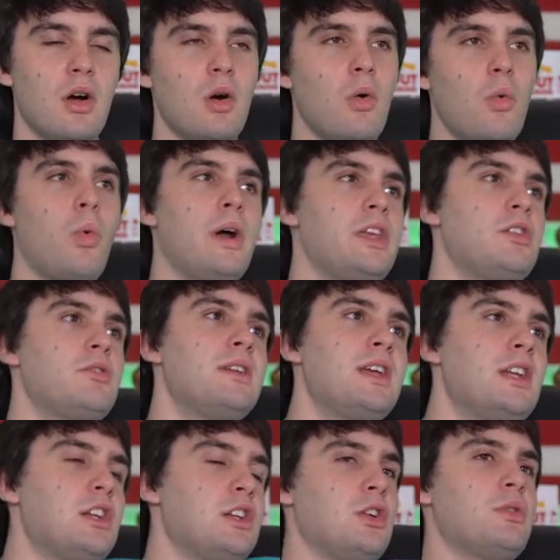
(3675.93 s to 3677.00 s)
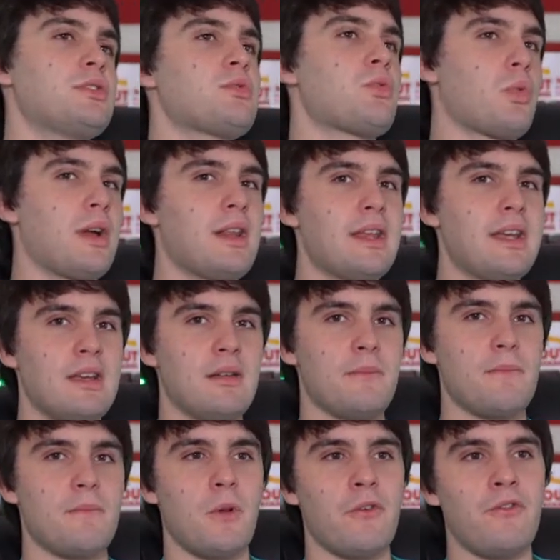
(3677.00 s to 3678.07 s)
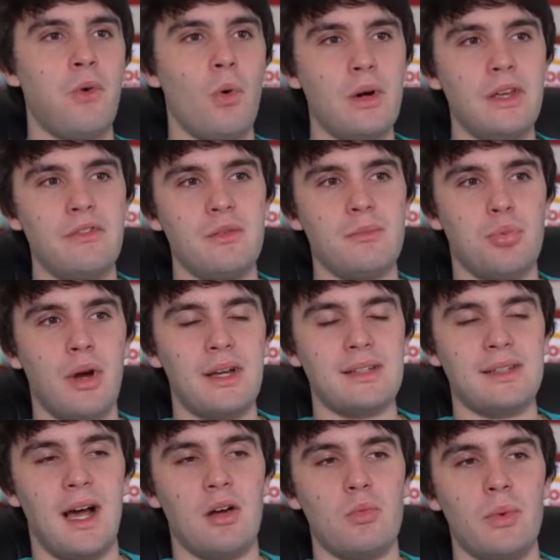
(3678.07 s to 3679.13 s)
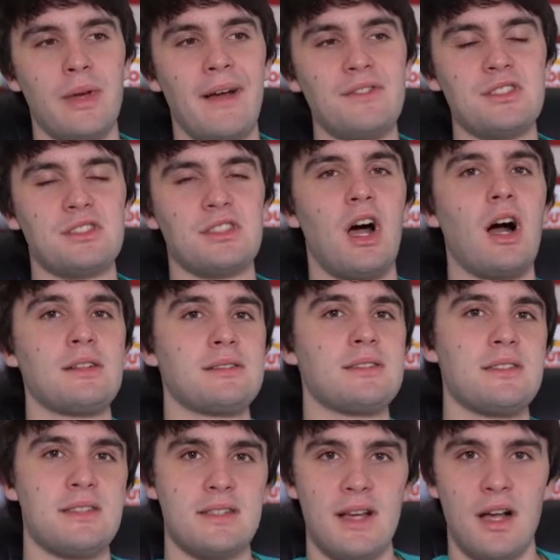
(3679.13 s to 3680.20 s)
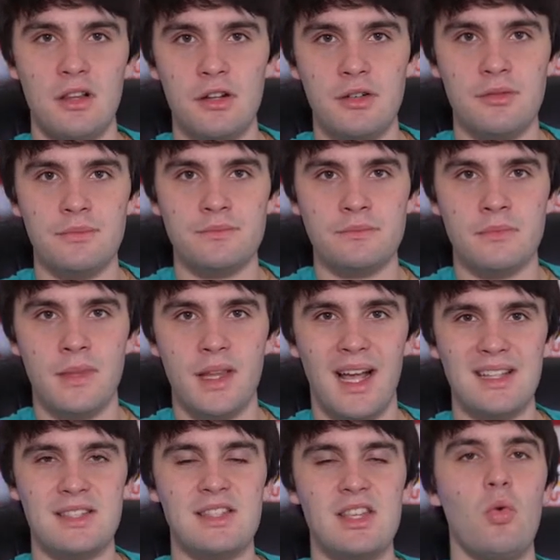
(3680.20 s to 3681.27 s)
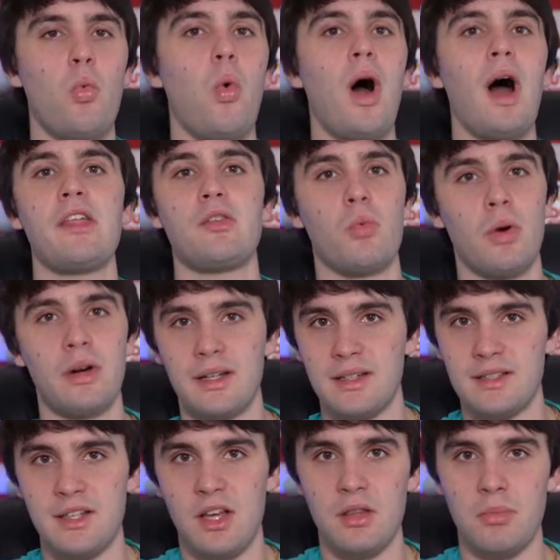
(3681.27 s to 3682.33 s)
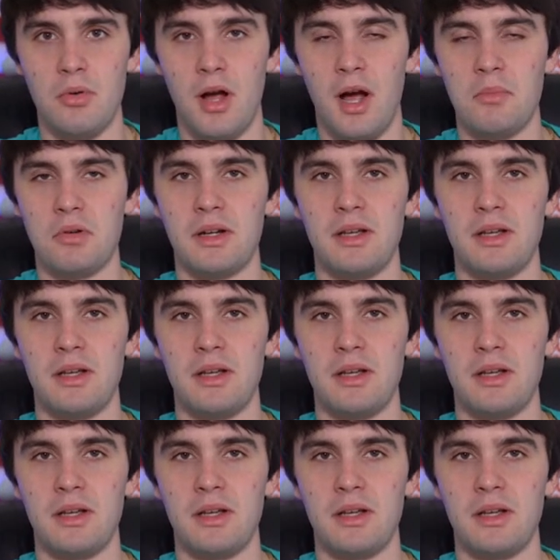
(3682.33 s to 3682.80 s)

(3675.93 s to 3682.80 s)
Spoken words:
what you need to do is really, before we even break it down, we have to talk to the seller and see why they're wanting to sell the property.